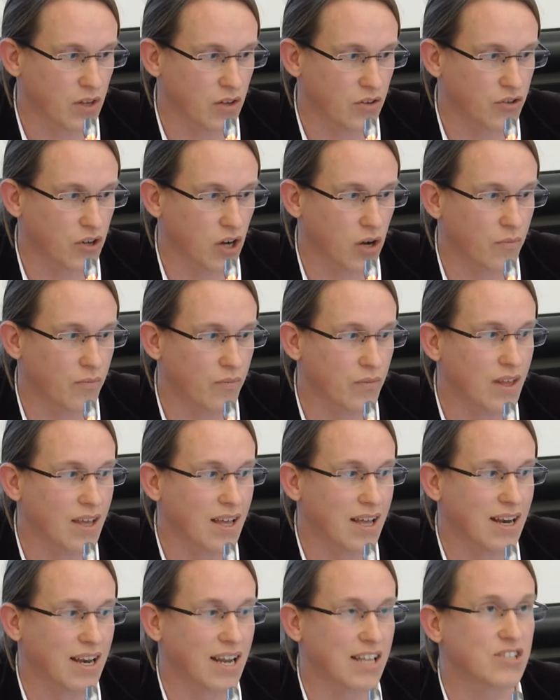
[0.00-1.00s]
So,
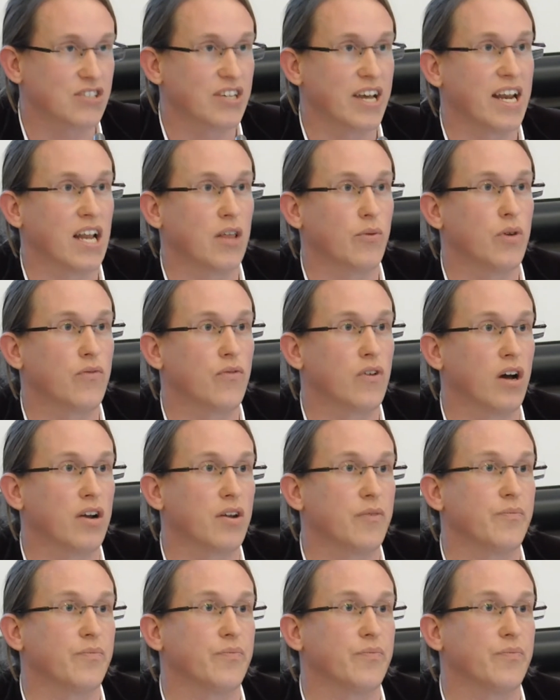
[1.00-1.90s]
let's say that we've got